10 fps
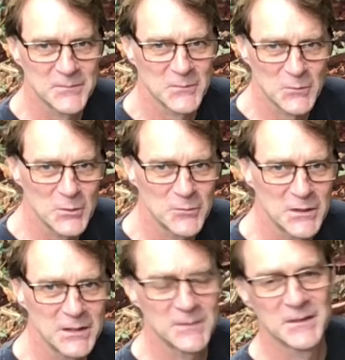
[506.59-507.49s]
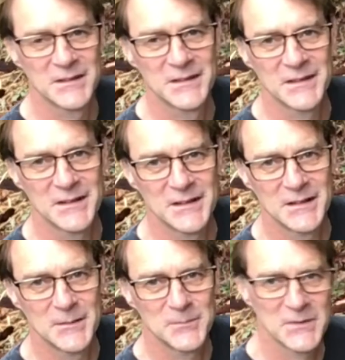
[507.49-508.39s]
Roofing
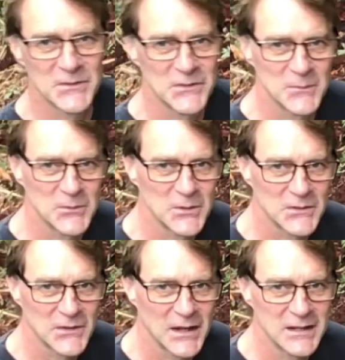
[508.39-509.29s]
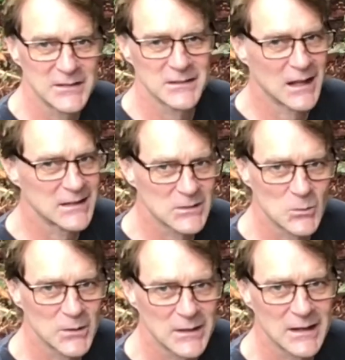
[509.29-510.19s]
doesn't seem too exciting. Lots of
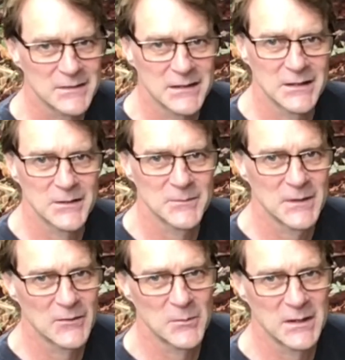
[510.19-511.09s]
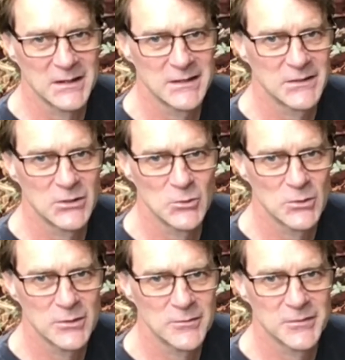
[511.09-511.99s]
work out there. Everybody needs a new
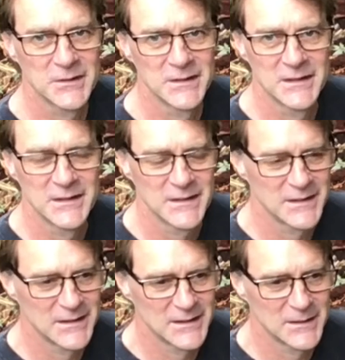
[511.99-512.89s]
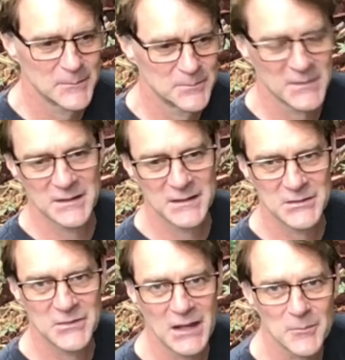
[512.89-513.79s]
roof, unless
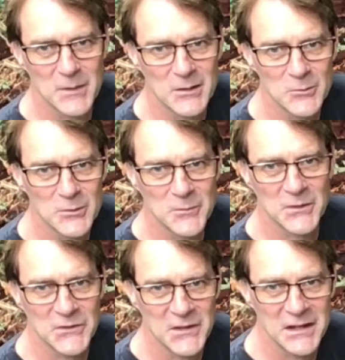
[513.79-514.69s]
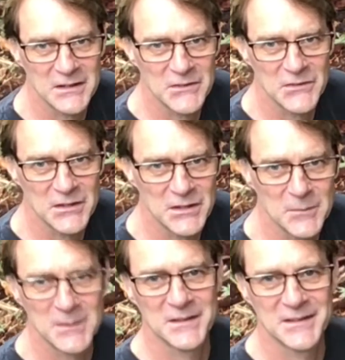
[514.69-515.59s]
you've got a metal roof with a standing
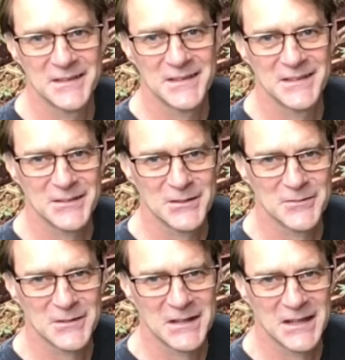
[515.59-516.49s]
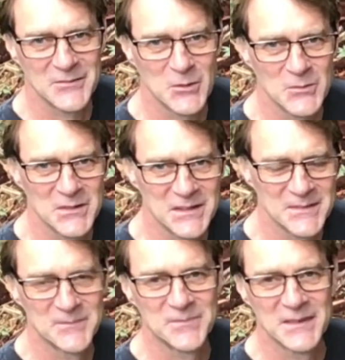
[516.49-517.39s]
seam, and then you're good for life, hopefully.
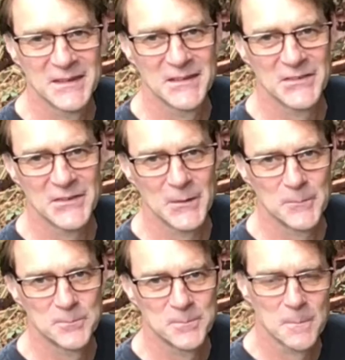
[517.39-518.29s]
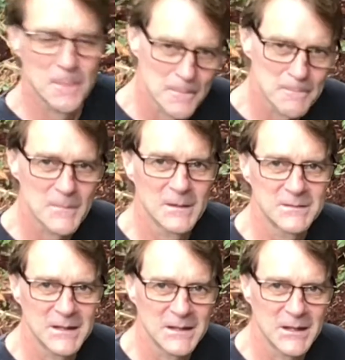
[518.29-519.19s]
So
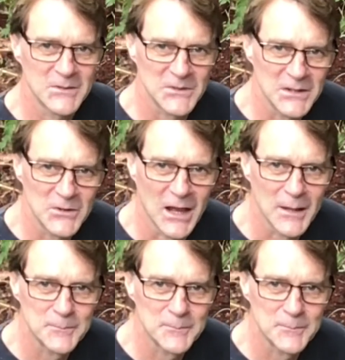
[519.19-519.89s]
take care, stay dry.